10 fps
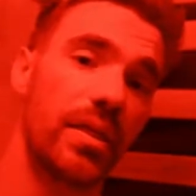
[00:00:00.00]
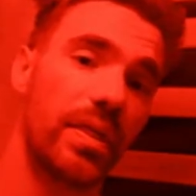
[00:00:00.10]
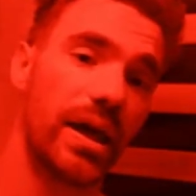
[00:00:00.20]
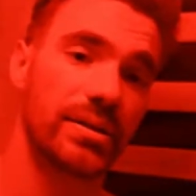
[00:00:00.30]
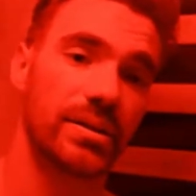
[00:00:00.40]

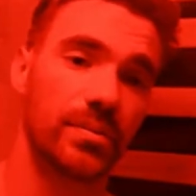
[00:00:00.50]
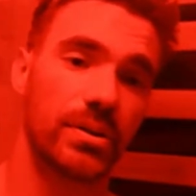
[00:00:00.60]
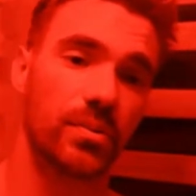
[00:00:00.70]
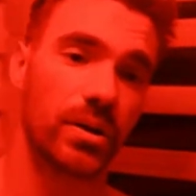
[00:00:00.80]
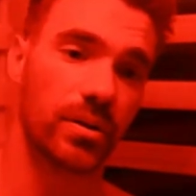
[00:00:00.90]
that's
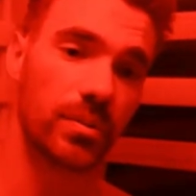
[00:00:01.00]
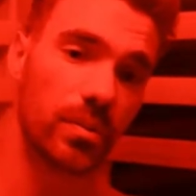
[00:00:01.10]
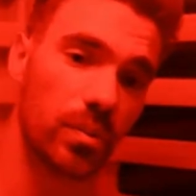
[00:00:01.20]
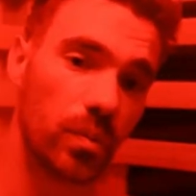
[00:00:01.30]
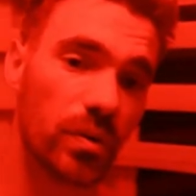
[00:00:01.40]
something where
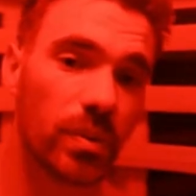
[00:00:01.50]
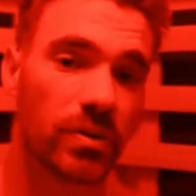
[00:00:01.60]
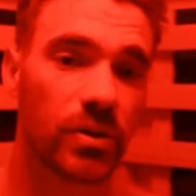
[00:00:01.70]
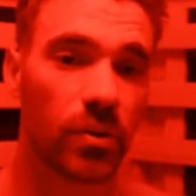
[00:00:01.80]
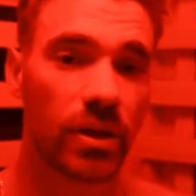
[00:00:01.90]
we've been
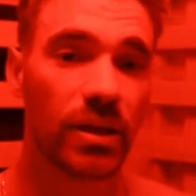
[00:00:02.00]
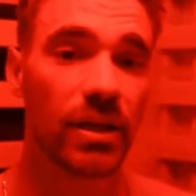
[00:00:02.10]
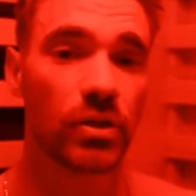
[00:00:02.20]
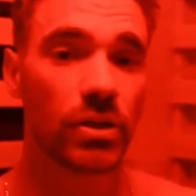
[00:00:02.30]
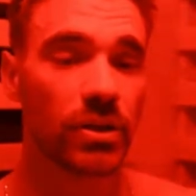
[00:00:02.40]
so
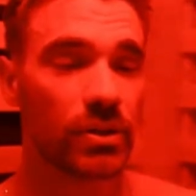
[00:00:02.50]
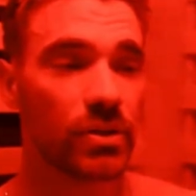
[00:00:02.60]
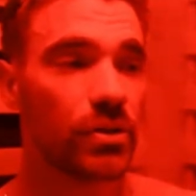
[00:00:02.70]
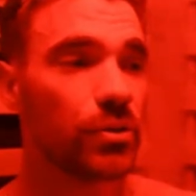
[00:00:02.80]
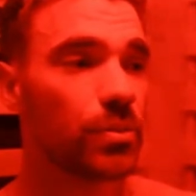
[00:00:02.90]
conditioned as
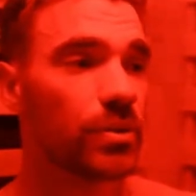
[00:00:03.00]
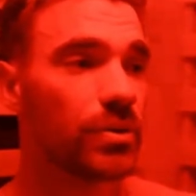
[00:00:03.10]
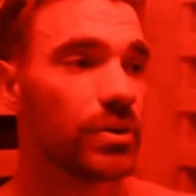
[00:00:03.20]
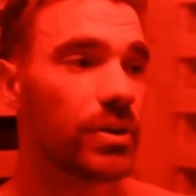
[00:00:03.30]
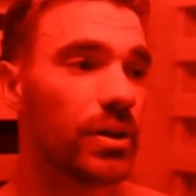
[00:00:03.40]

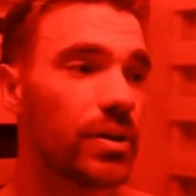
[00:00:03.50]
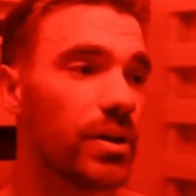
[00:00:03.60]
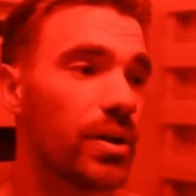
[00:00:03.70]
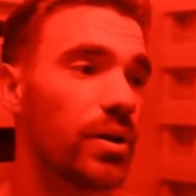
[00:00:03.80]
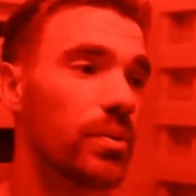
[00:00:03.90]
consumers to
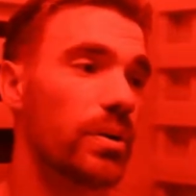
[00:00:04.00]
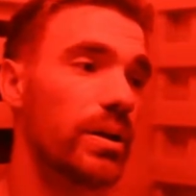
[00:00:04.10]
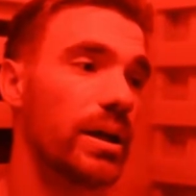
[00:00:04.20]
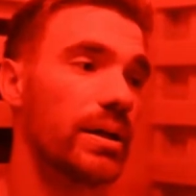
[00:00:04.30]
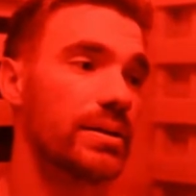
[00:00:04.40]

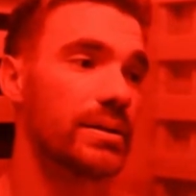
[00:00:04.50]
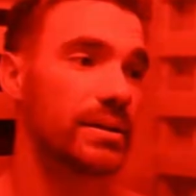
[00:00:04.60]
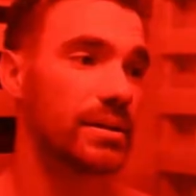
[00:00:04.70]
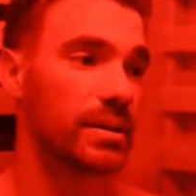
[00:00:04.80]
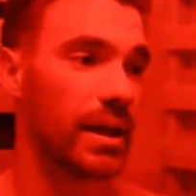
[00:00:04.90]
realize
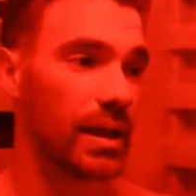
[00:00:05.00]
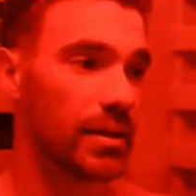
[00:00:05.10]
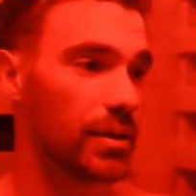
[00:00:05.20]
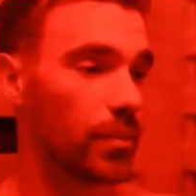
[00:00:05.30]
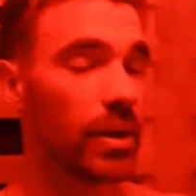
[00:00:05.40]
that
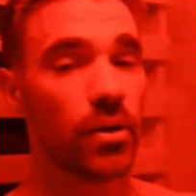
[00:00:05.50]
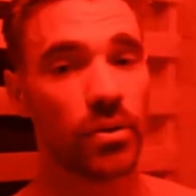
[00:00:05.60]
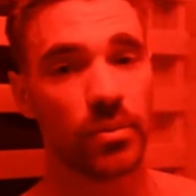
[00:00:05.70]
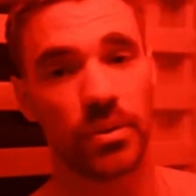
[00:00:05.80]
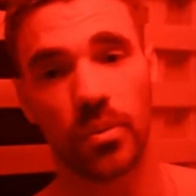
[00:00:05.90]
there may
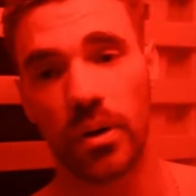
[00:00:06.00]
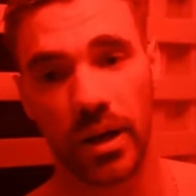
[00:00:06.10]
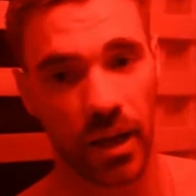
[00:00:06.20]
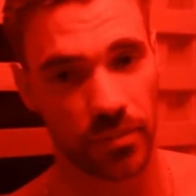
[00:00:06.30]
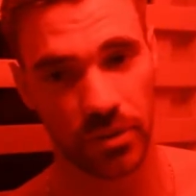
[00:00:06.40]
only be one
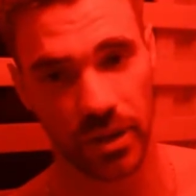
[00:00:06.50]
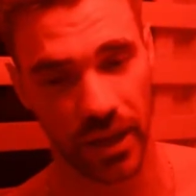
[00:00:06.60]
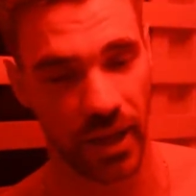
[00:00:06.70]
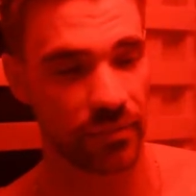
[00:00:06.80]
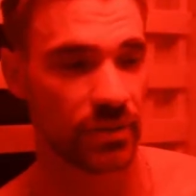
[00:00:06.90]
option. I
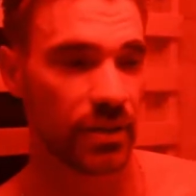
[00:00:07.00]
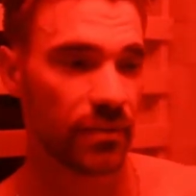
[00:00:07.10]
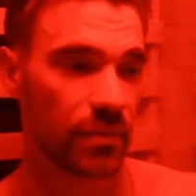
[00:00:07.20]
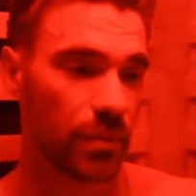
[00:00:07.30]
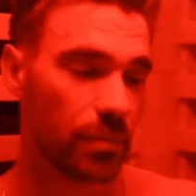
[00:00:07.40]
have to get
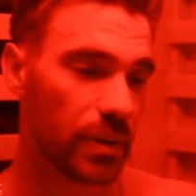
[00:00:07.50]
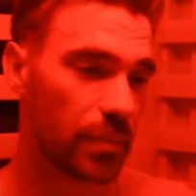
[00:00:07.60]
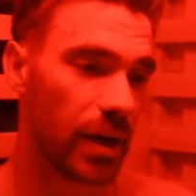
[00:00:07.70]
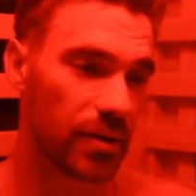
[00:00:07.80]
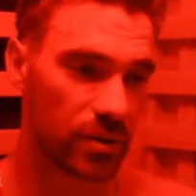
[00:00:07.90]
it from the big
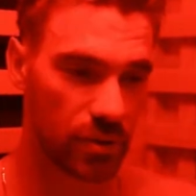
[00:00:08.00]
box